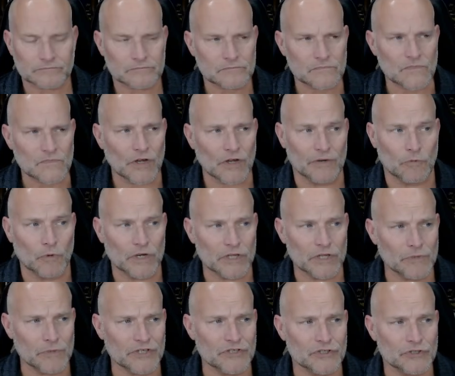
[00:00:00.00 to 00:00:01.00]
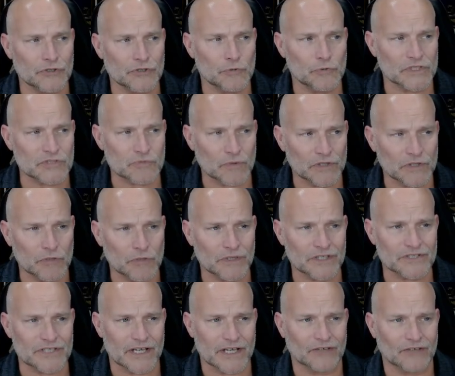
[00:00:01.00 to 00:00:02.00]
all right, what do you want to do? Which one do you
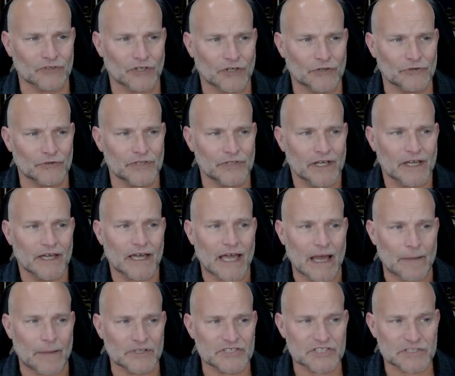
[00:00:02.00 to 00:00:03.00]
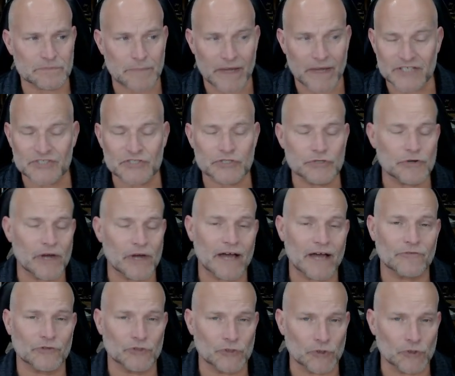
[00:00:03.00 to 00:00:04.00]
want to download? How much space do you
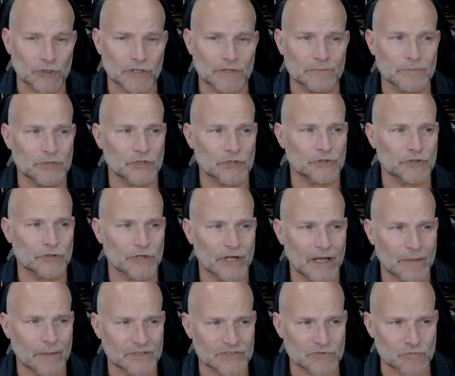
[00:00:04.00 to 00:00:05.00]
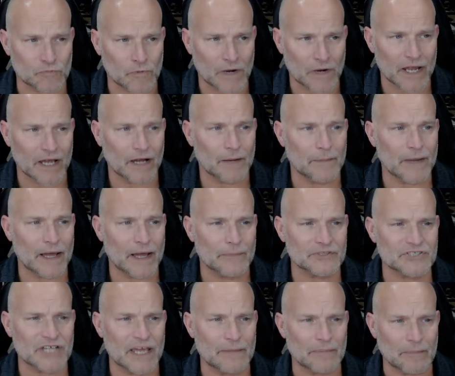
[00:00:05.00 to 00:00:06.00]
have on your computer? How much RAM? How
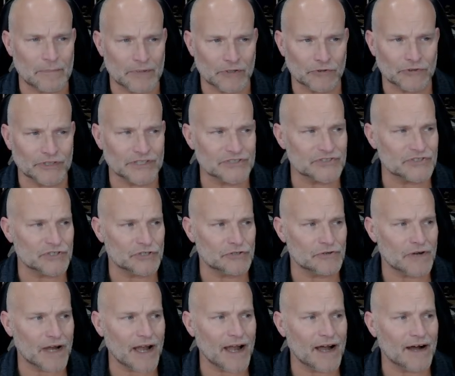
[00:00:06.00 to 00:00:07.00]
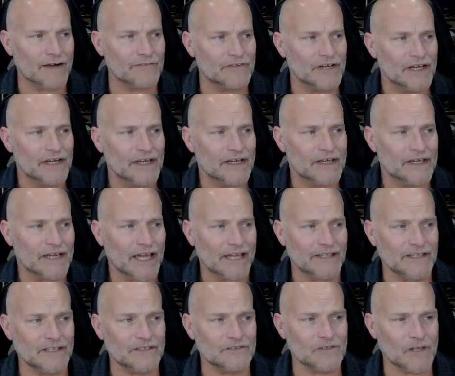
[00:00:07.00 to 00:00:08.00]
much capabilities do you have? And
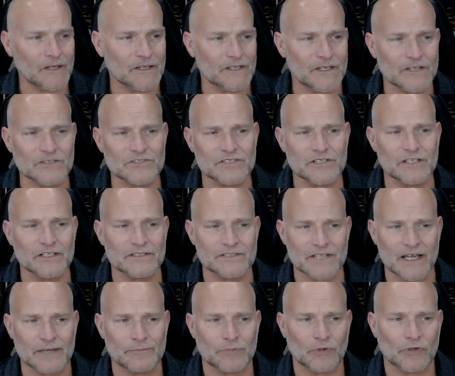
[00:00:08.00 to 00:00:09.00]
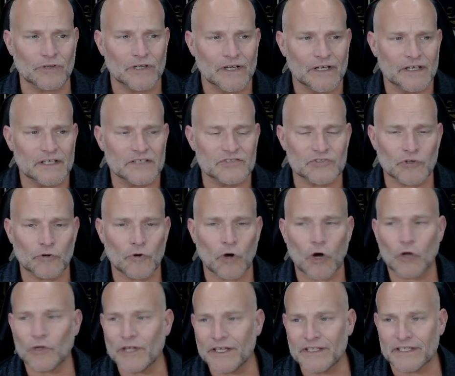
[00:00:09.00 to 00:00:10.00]
then, like, here's an example. So,
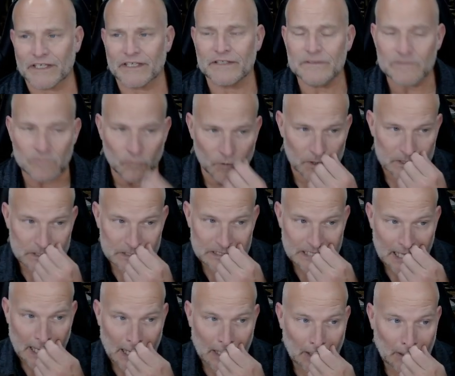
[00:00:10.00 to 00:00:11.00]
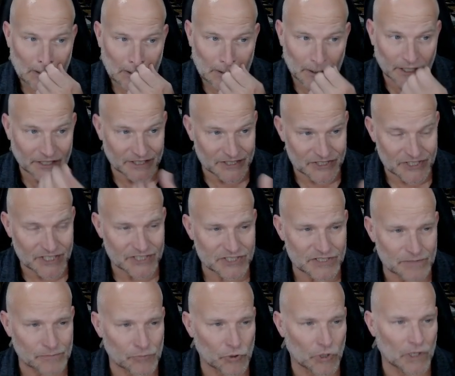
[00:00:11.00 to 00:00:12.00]
all I did was say in the
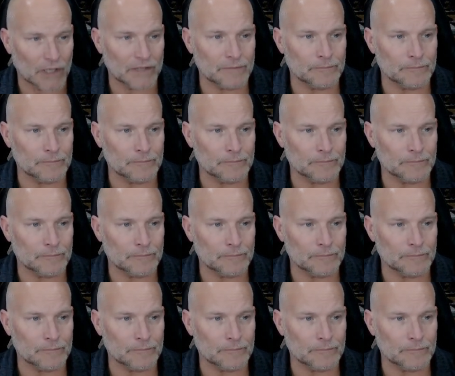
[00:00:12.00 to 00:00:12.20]
system prompt